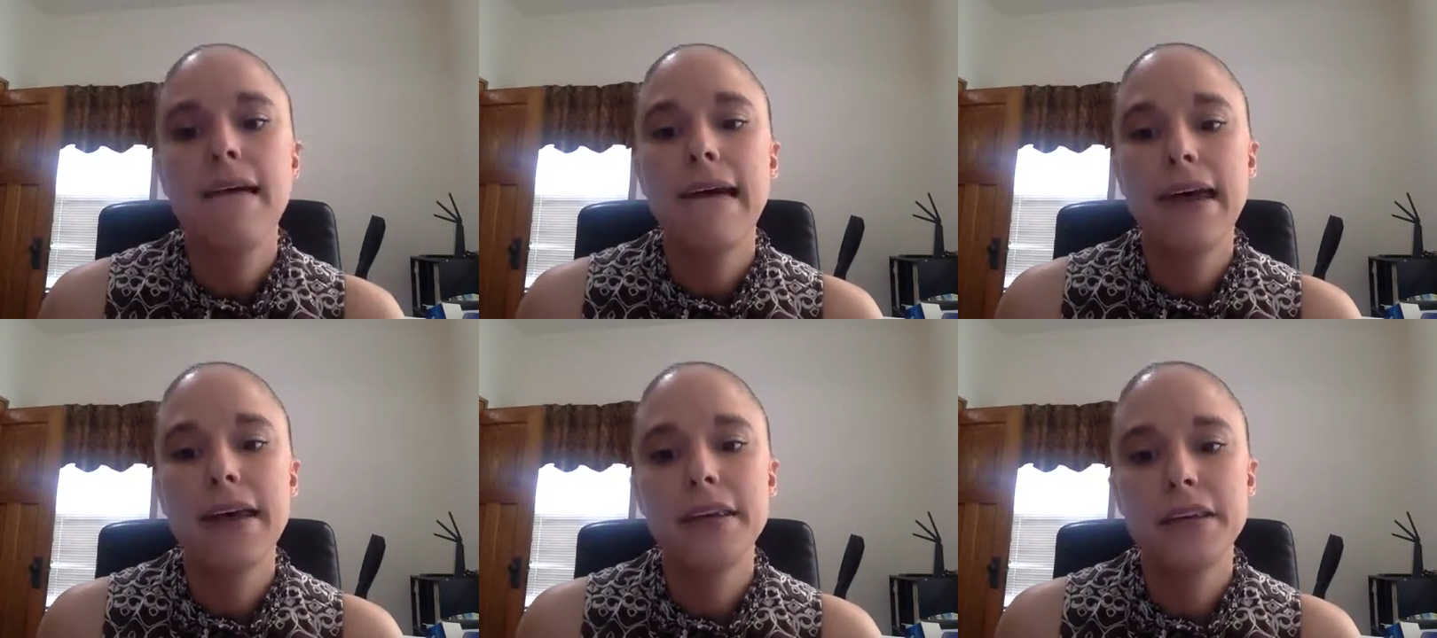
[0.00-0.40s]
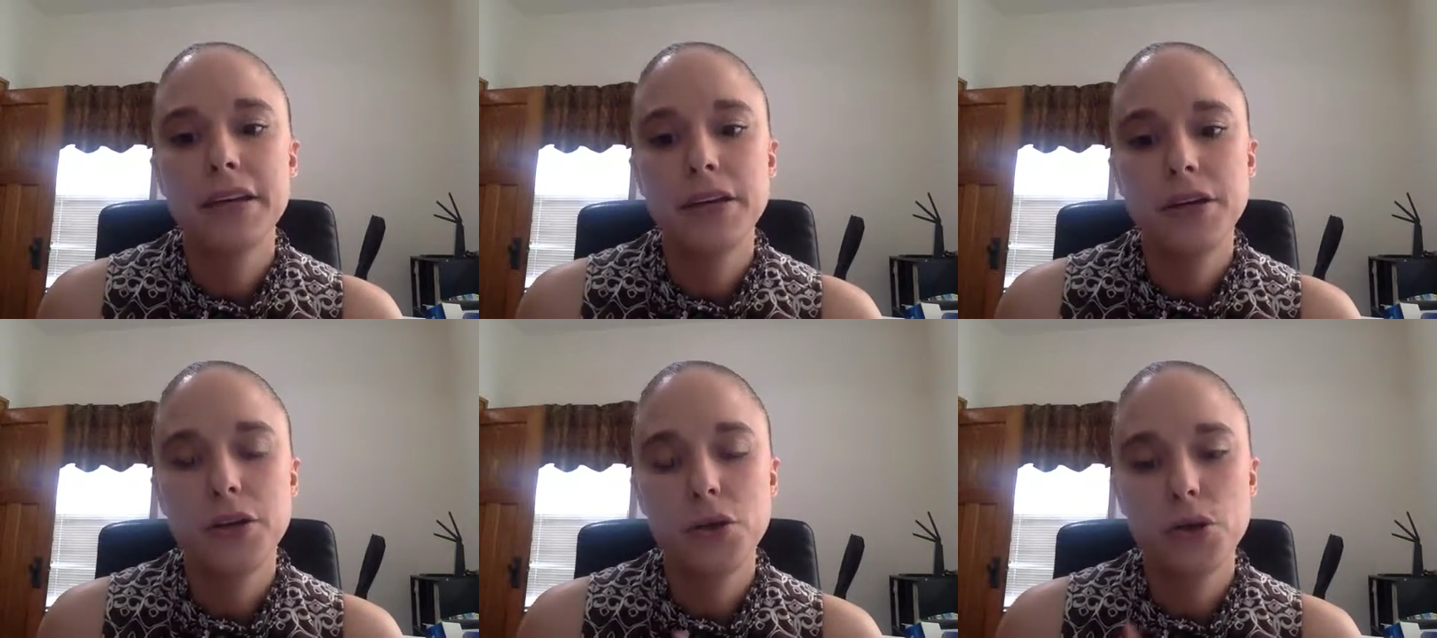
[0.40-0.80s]
and
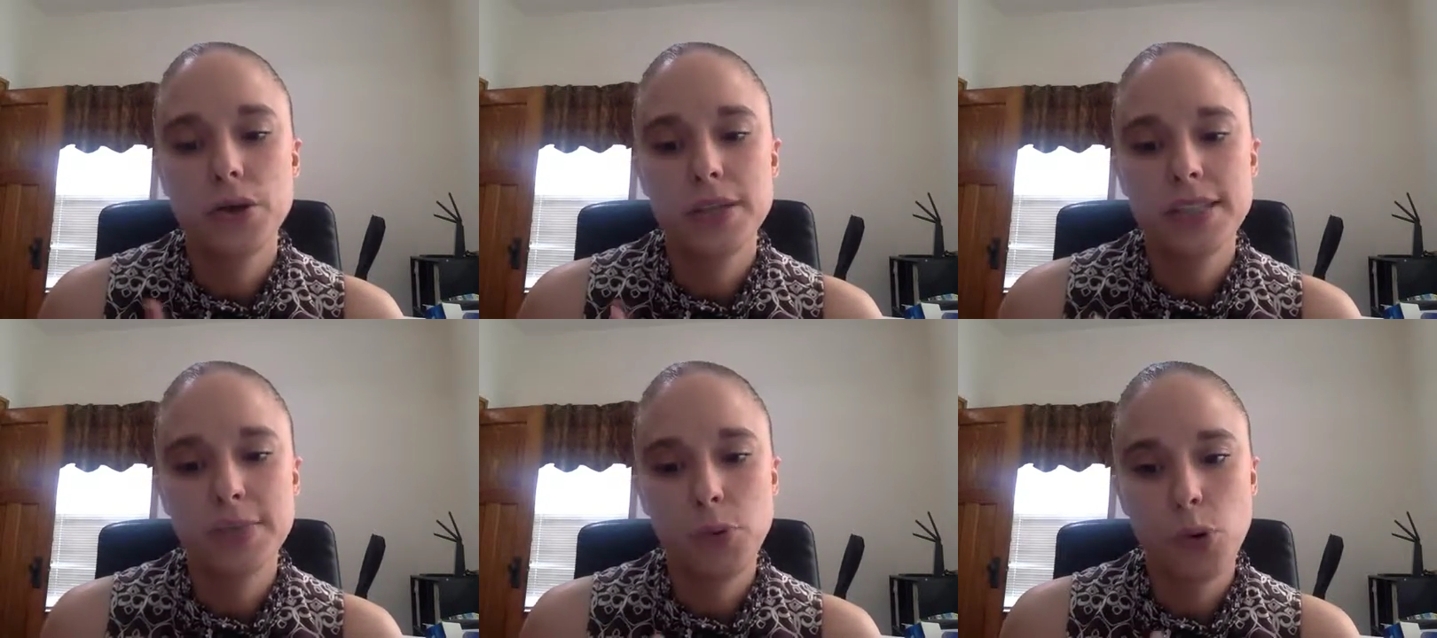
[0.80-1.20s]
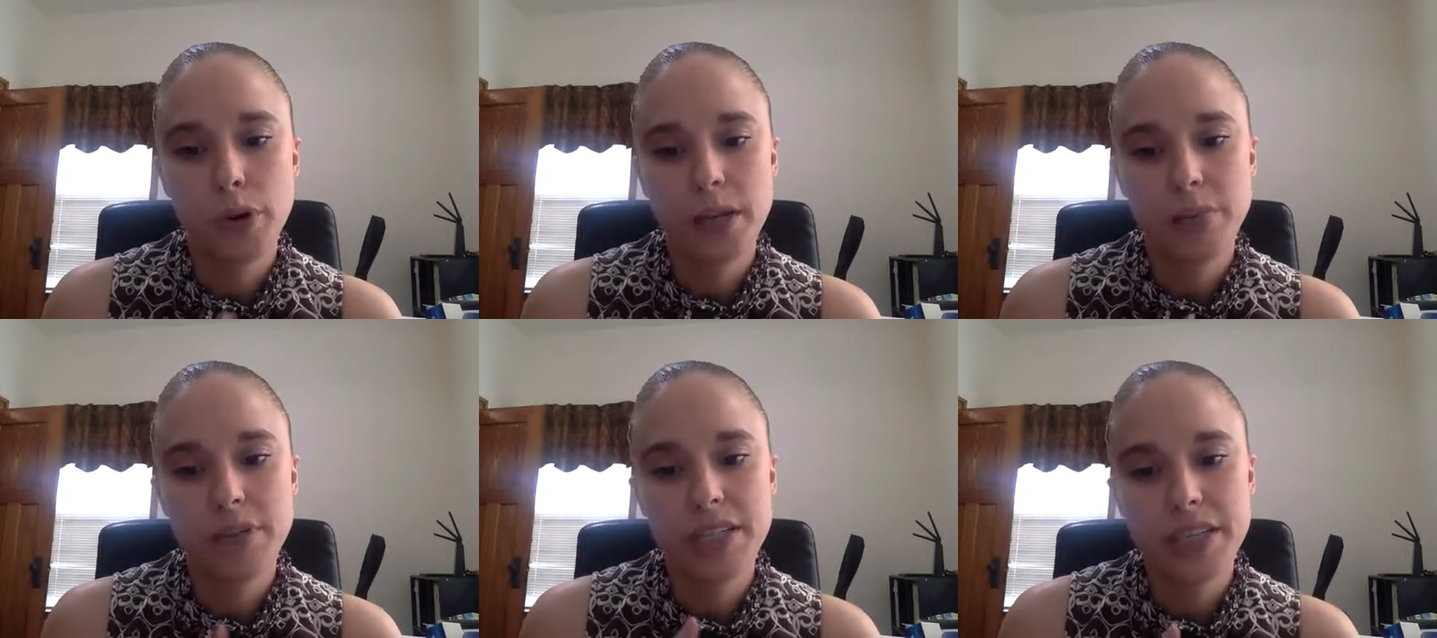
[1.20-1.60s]
then your
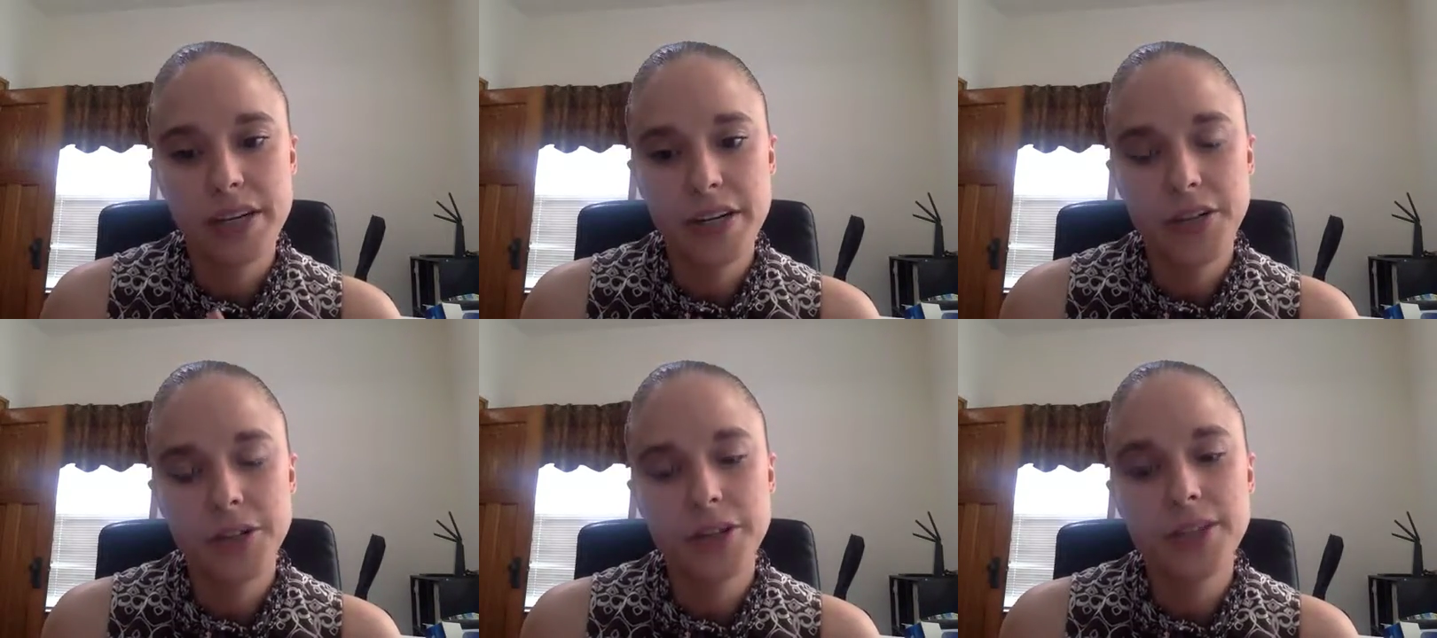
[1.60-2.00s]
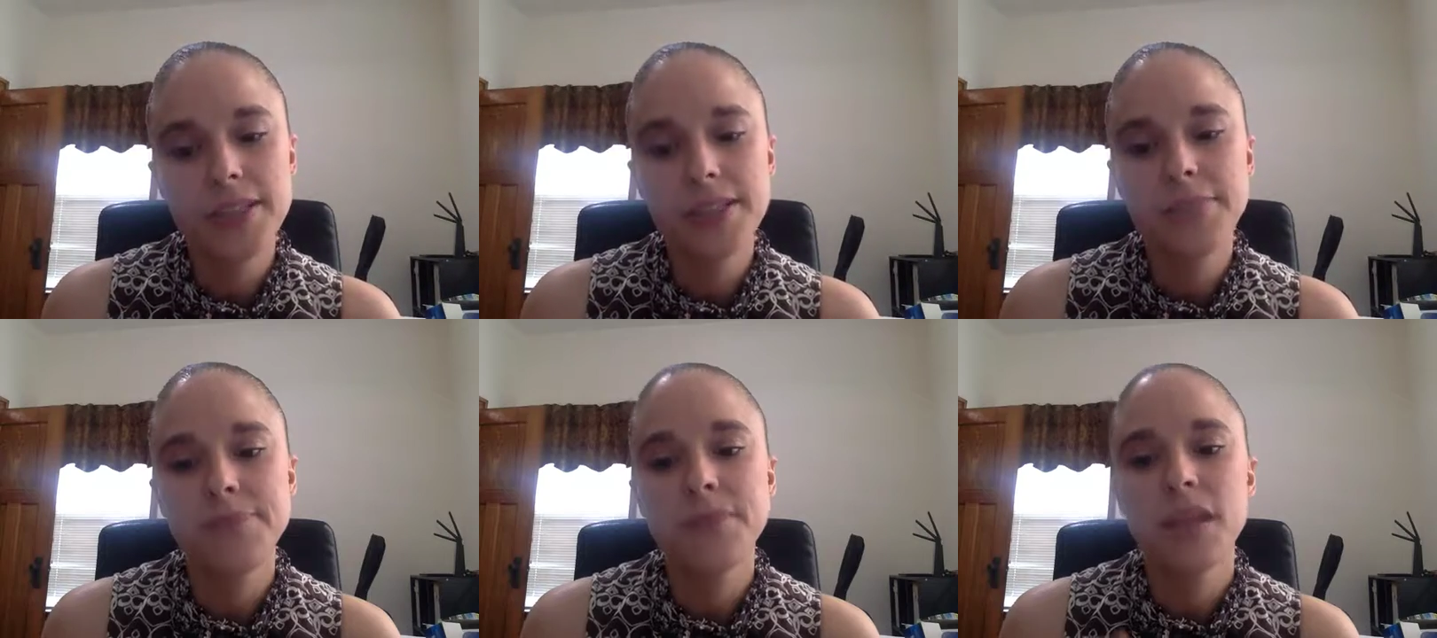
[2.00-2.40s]
supporting
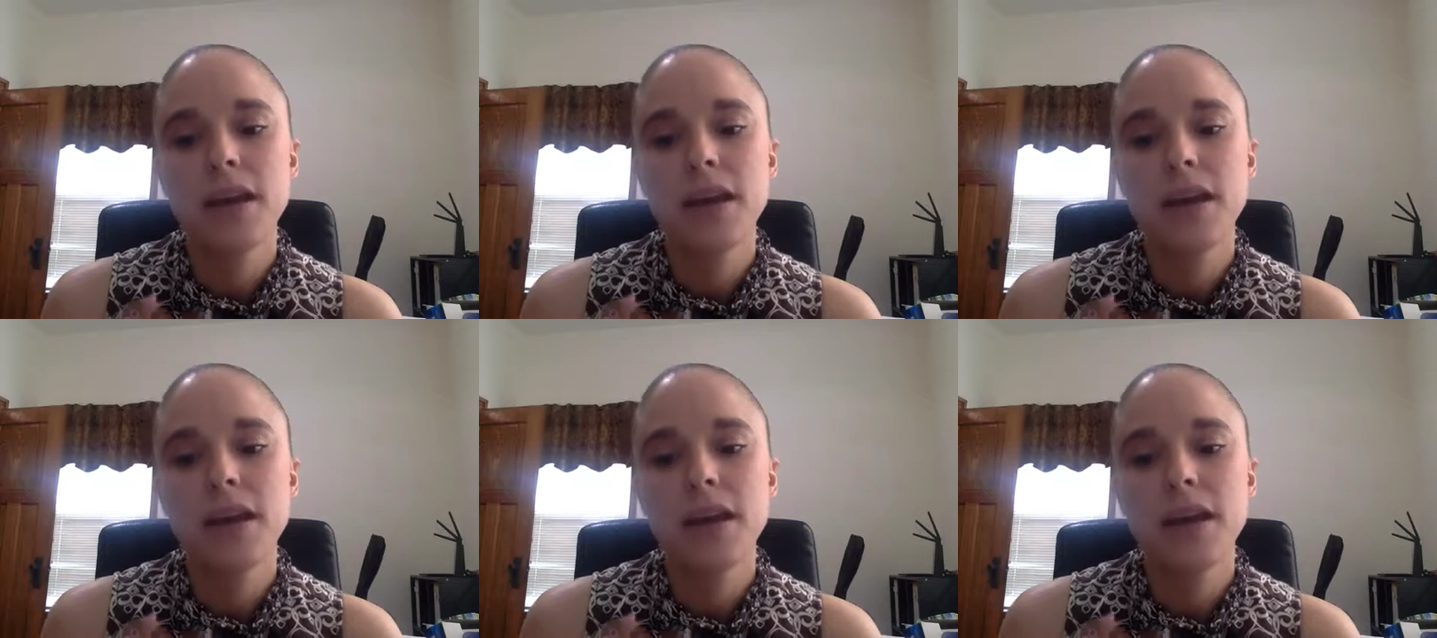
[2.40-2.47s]
materials.